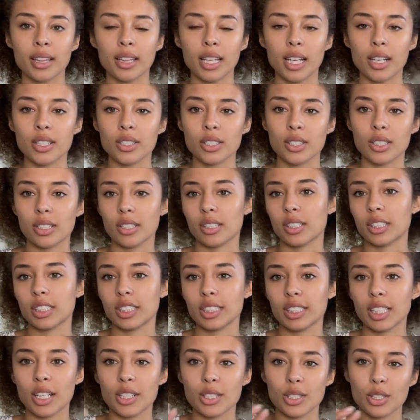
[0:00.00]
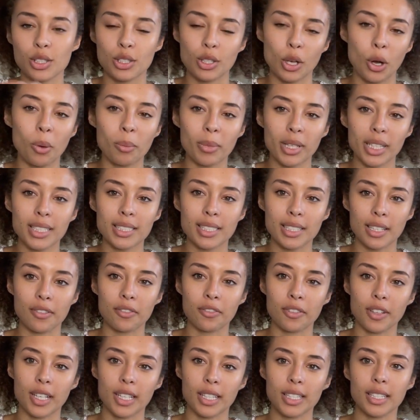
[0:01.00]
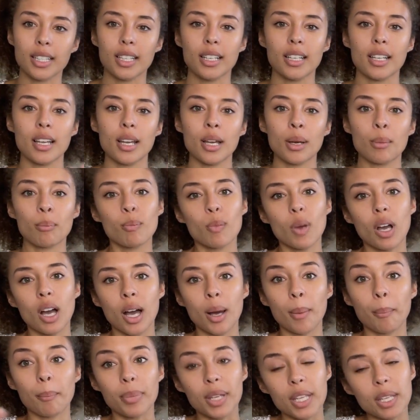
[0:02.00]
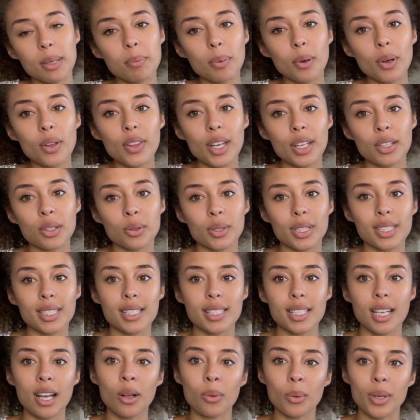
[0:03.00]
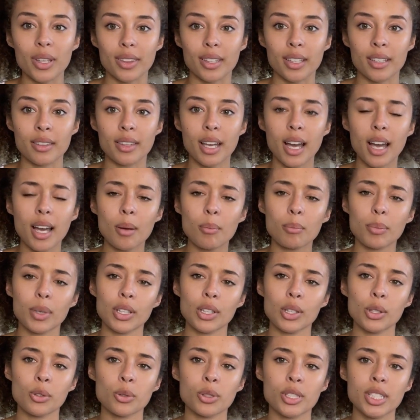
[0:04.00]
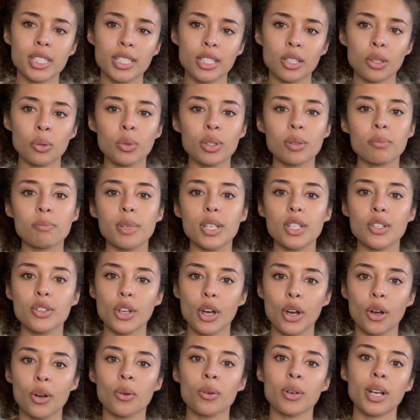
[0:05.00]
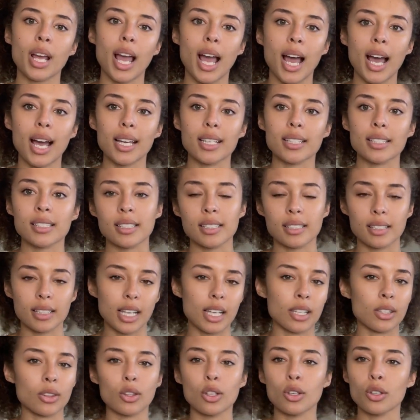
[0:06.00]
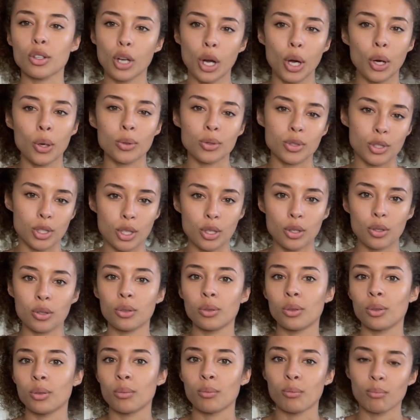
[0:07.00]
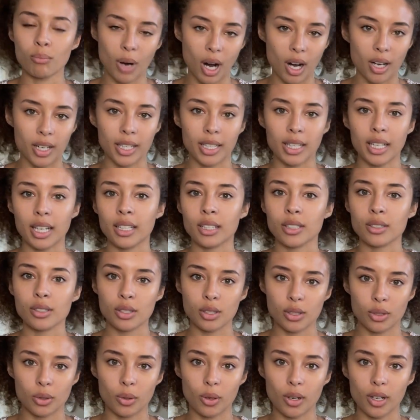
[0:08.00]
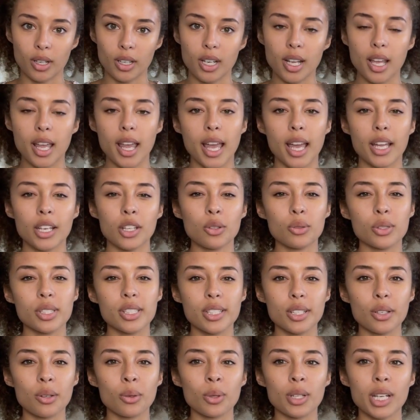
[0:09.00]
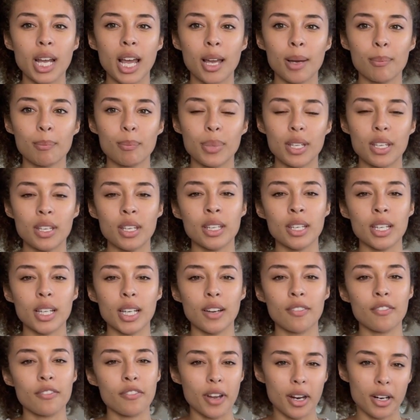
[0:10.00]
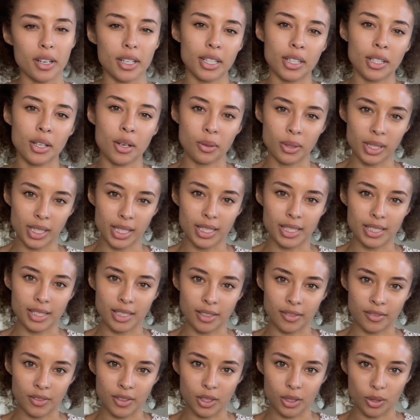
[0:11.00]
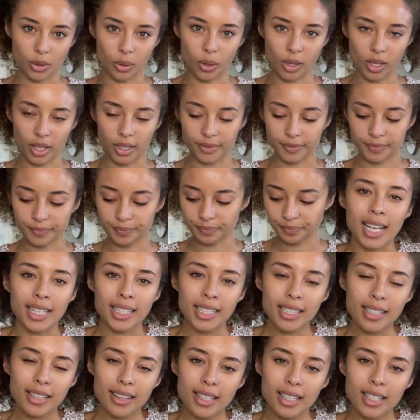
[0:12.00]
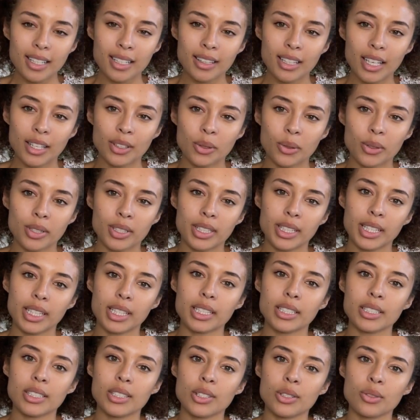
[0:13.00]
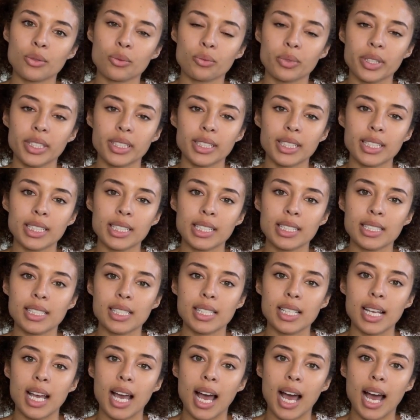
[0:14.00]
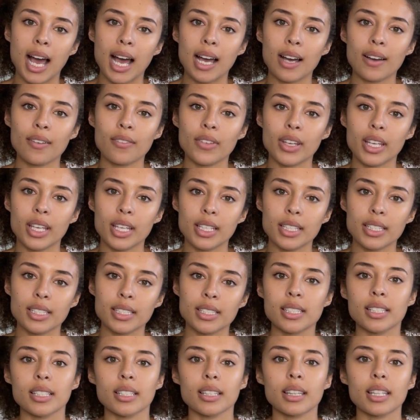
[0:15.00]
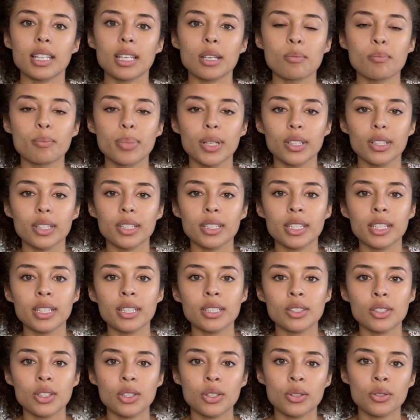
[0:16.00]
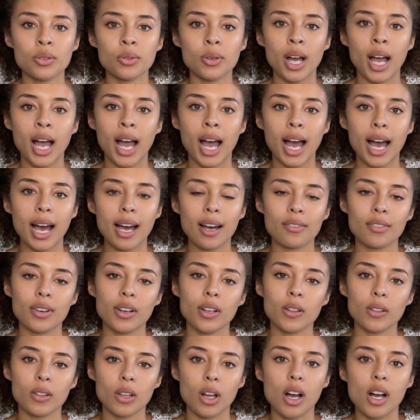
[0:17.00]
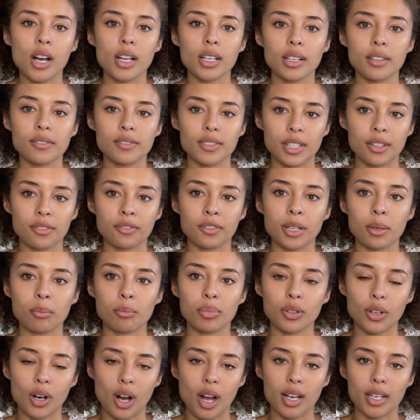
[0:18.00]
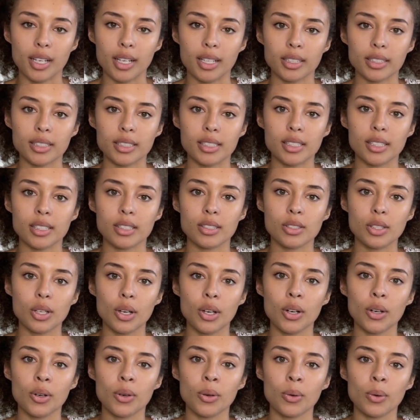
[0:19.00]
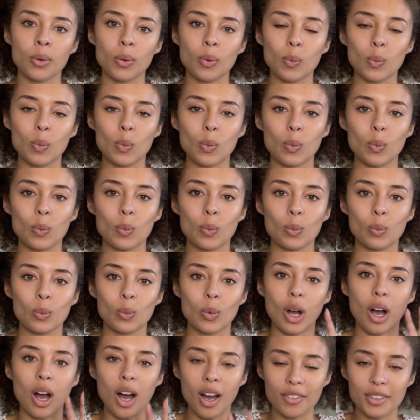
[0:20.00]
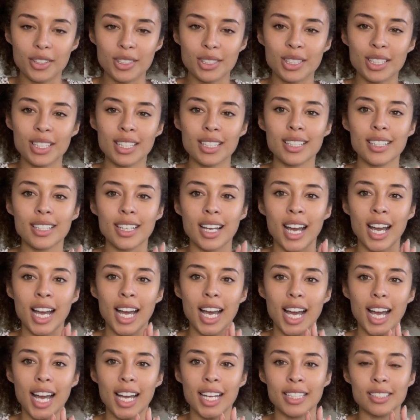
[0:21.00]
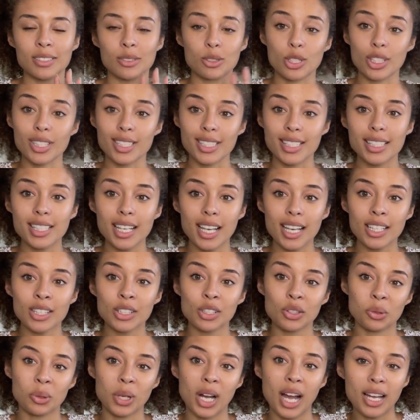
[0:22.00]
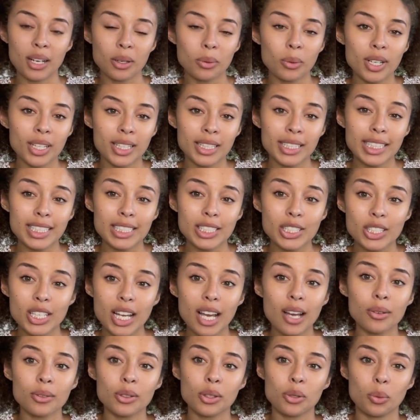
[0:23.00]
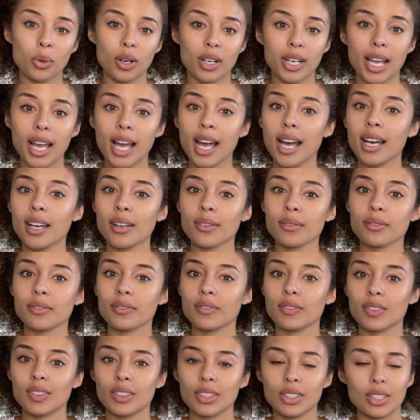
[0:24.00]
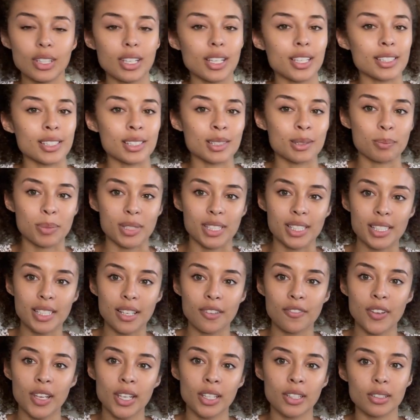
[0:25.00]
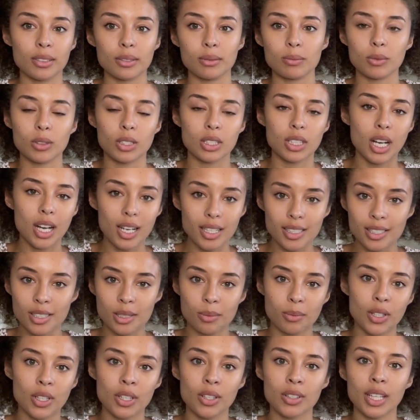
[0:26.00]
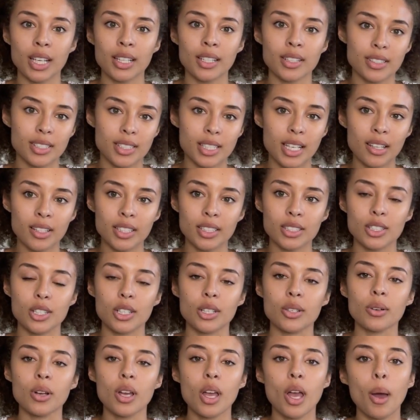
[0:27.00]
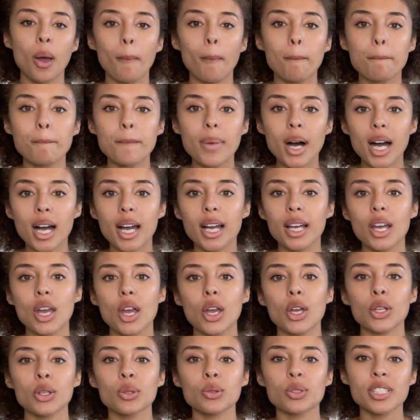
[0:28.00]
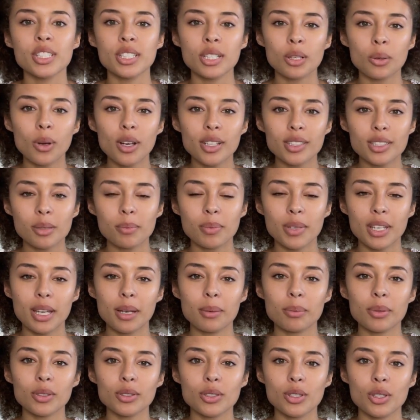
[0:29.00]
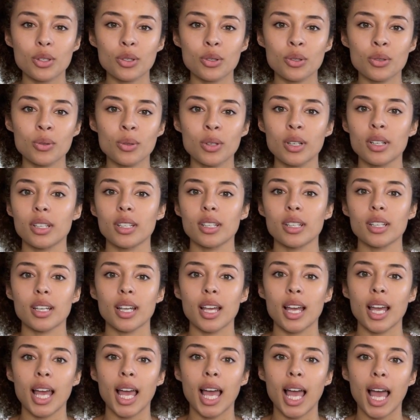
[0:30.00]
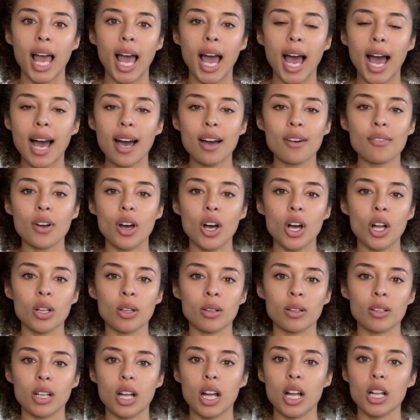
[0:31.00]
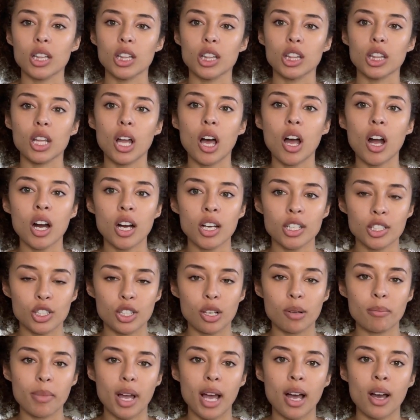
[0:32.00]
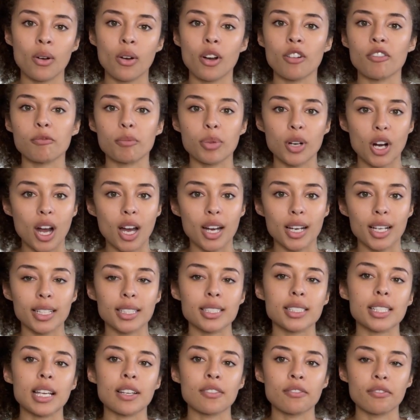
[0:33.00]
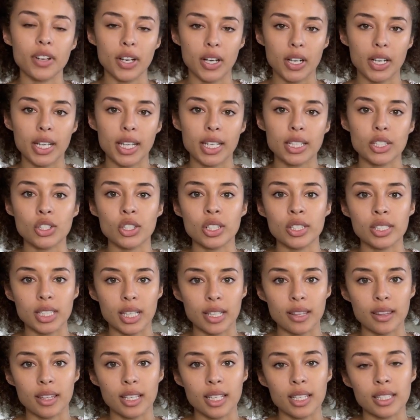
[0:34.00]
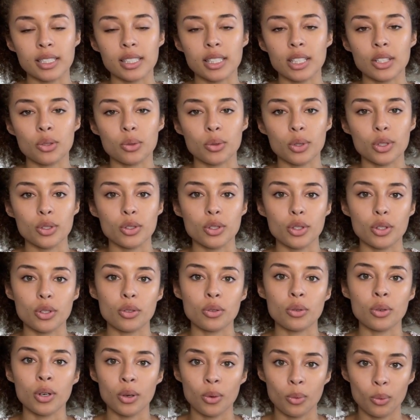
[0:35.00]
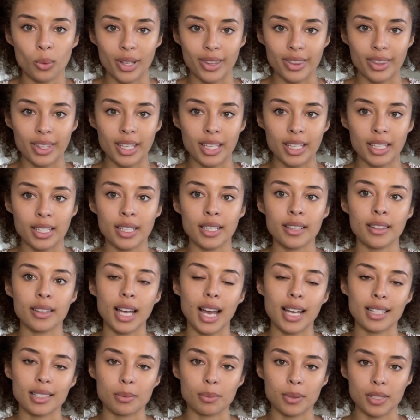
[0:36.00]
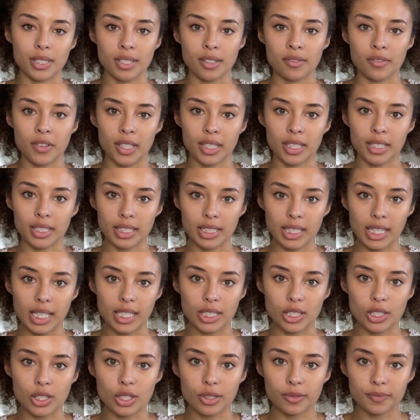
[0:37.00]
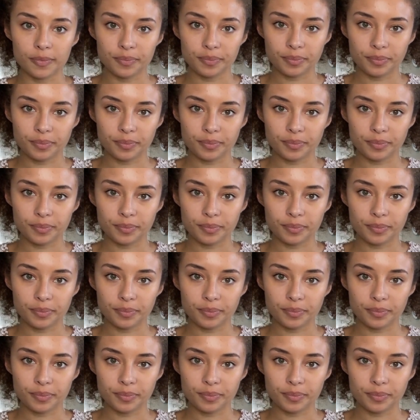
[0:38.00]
There's so many different people that you could sell within that, but you still would be known as like the go-to marketing store, and you still would be a very cohesive store. Second thing that your niche really needs to have is the ability to have a lot of different products. So obviously, I just said you kind of want to niche down. You want to have a specific customer that you're selling to, but you still want to be able to have a large amount of products and variations and things that you can do within that specific niche.